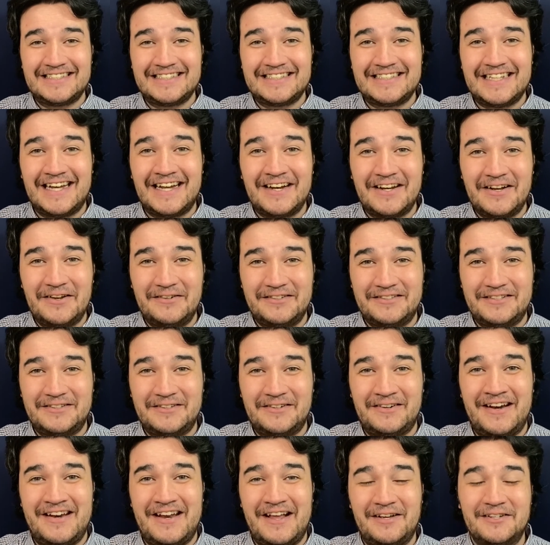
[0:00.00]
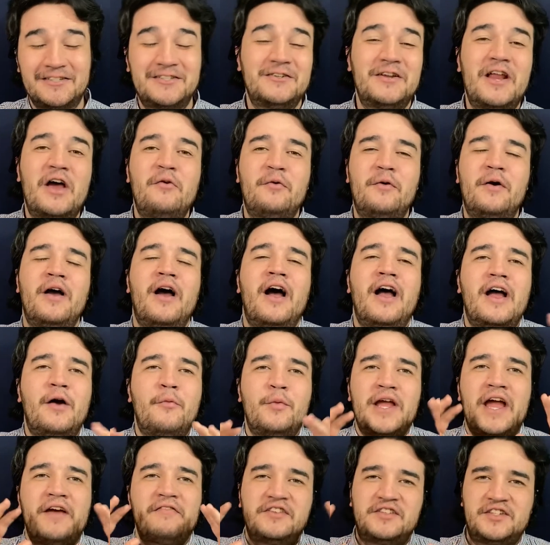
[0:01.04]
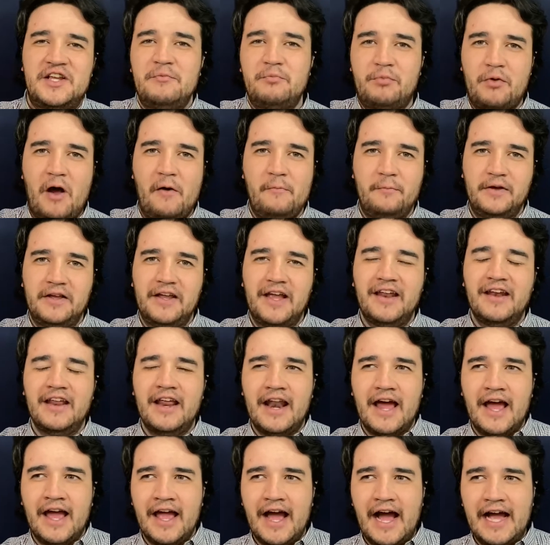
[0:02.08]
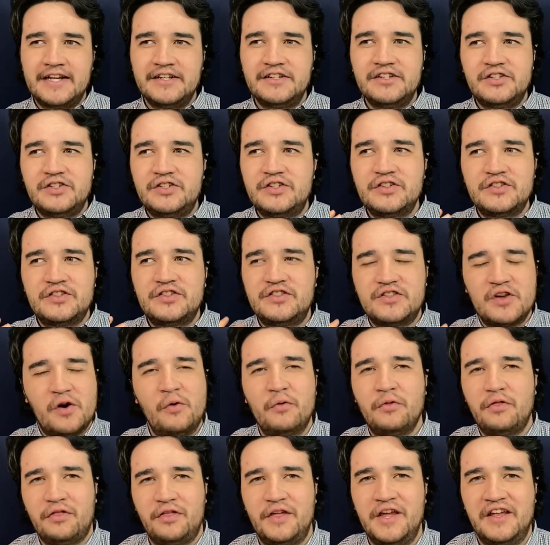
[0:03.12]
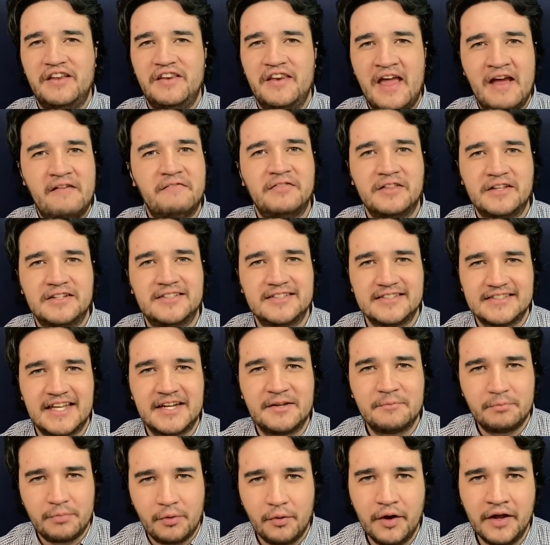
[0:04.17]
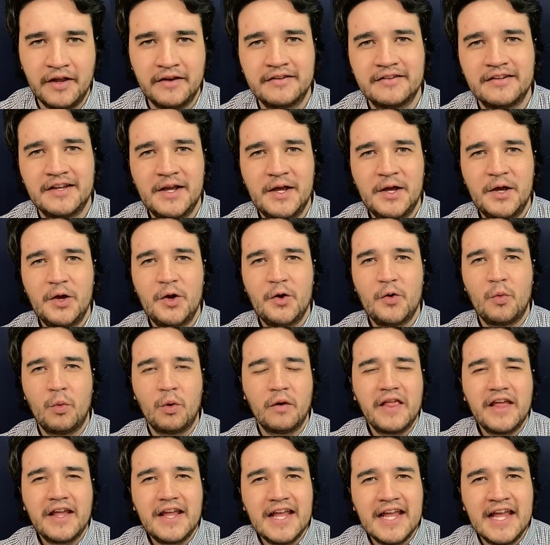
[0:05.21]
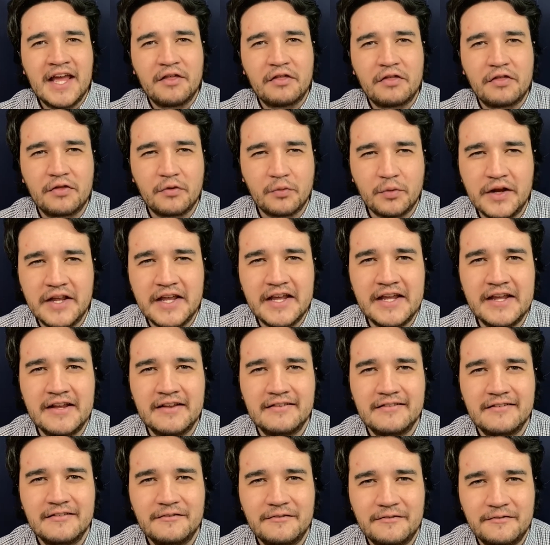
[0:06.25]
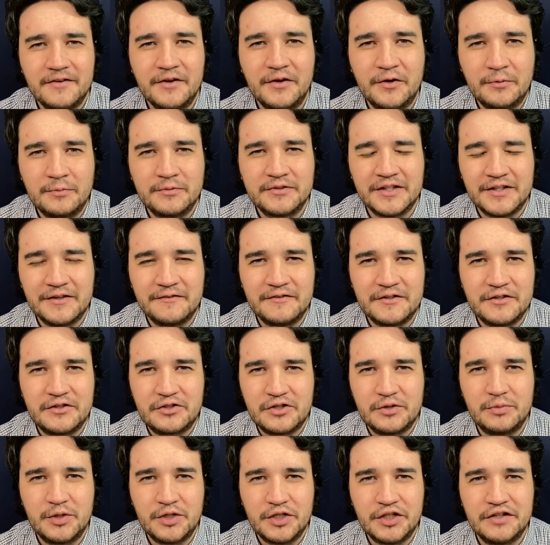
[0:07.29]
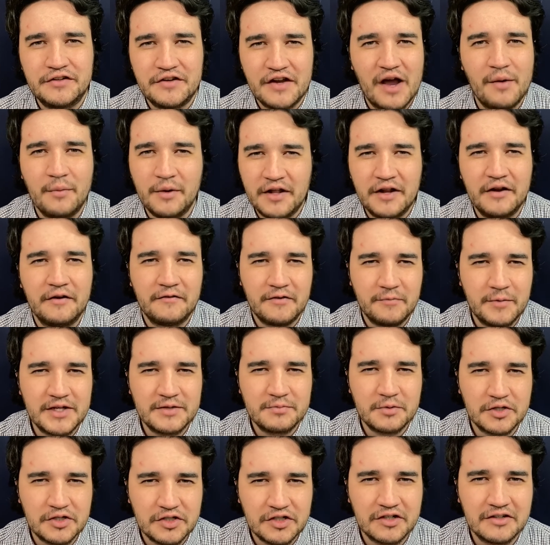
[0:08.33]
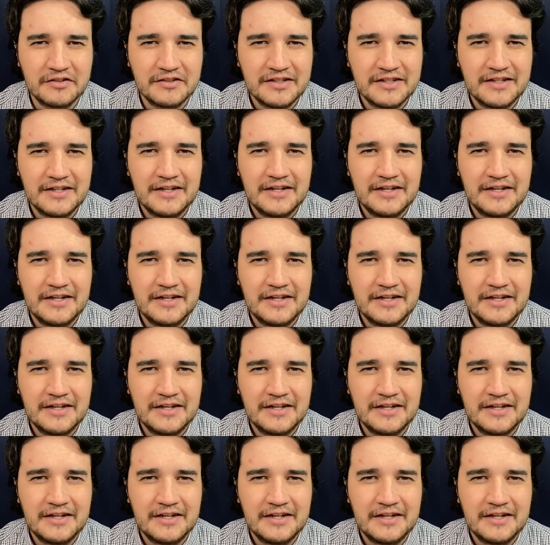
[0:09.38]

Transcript: I don't know what to do right now. So now we have the same problem again, and I just don't think Netflix is at a point where they can get 3 films that they've distributed nominated for Best Picture.